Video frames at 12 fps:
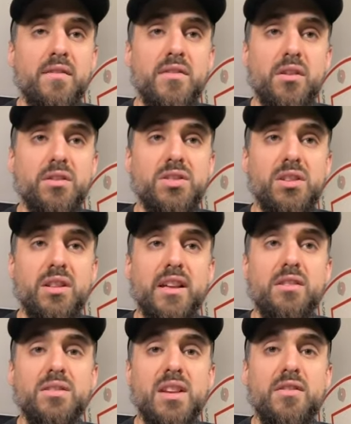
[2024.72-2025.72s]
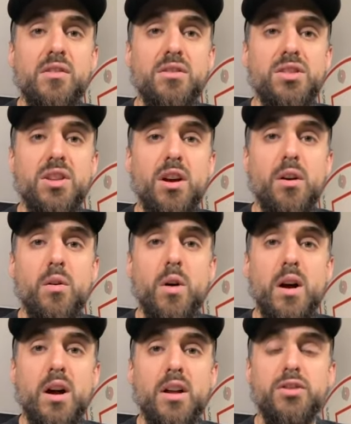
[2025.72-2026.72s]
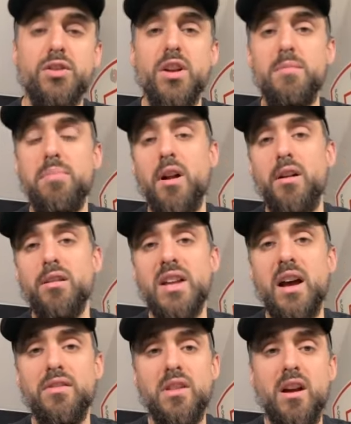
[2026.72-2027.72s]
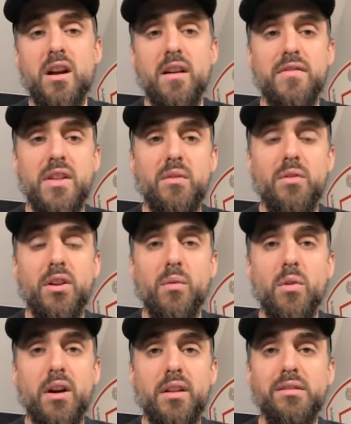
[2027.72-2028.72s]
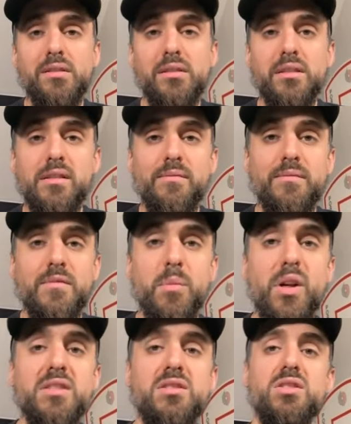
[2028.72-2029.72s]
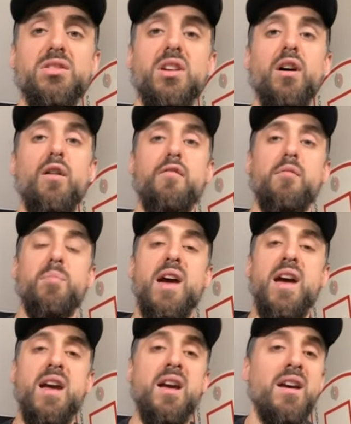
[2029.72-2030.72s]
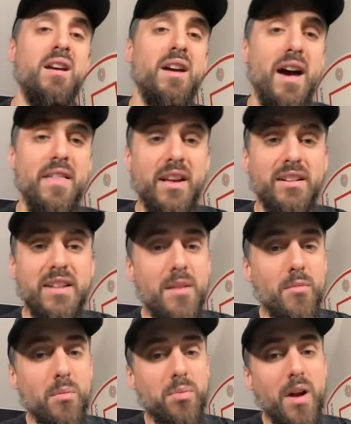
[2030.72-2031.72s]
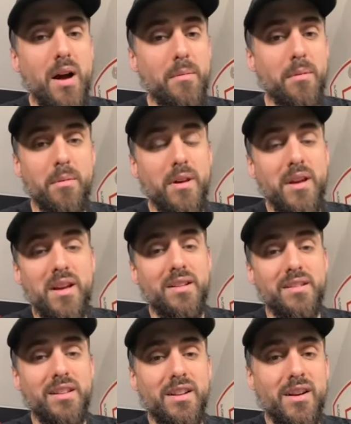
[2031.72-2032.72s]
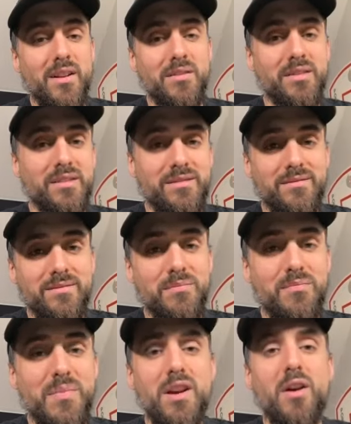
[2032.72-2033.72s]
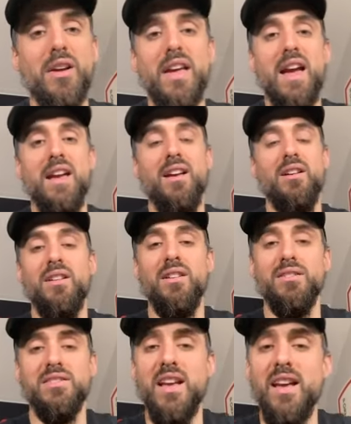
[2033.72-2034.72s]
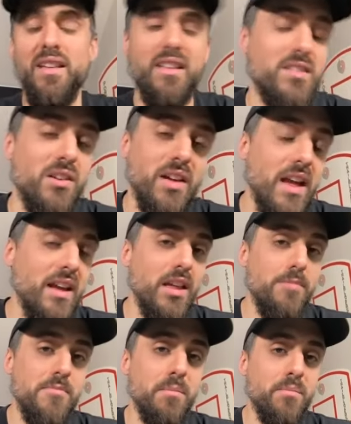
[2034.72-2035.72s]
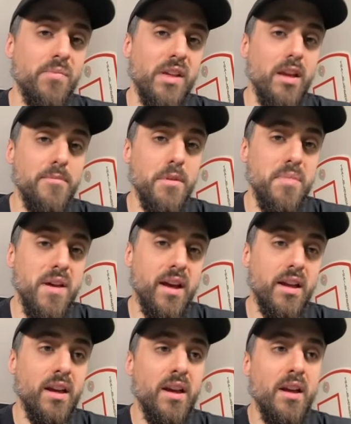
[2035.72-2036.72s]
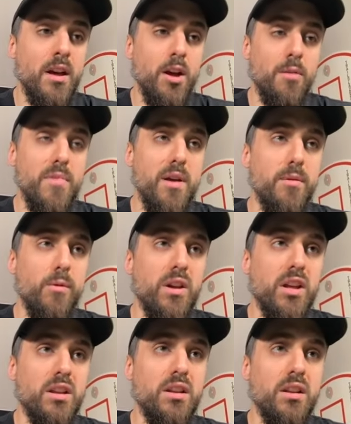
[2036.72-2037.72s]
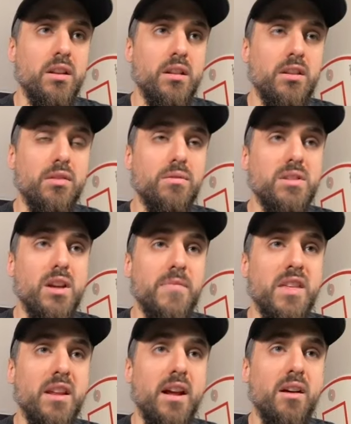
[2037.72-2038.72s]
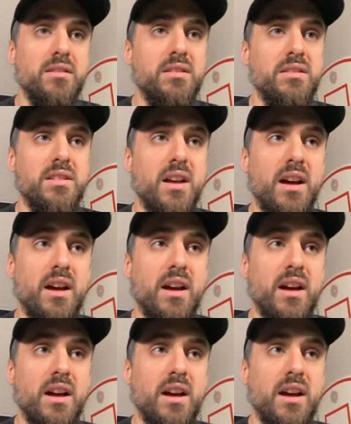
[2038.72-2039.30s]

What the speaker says: there's, like you said, there's no trade partners out there. If they really want the Blazers to overpay, I think Dame will probably be okay. He'll say it's okay. Keep the pick. Maybe we can do something else